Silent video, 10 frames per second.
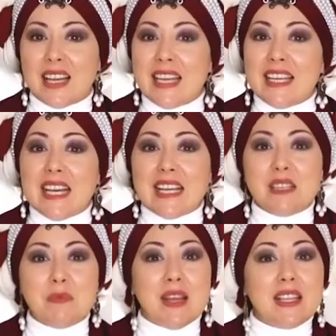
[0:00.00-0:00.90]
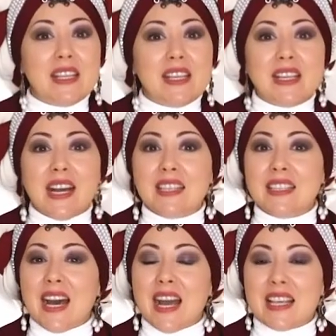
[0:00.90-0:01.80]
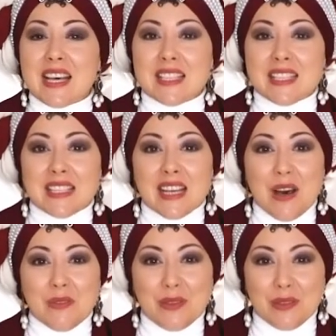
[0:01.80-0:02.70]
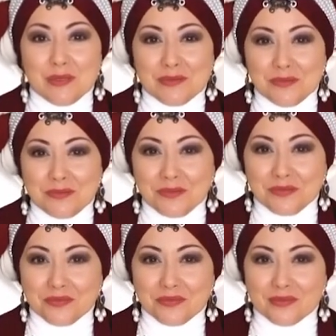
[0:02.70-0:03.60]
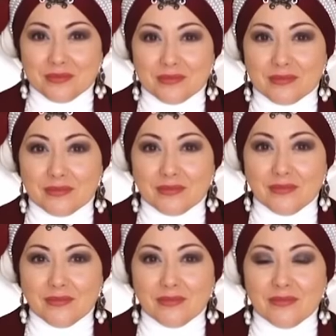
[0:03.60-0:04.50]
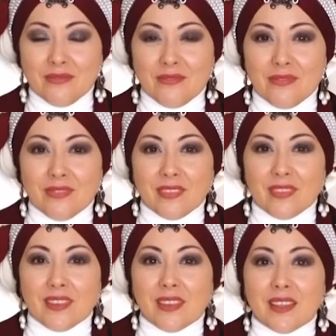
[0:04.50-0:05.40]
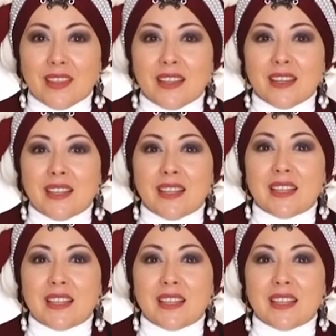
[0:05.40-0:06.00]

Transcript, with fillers: will be together, that we will always be together, you and me.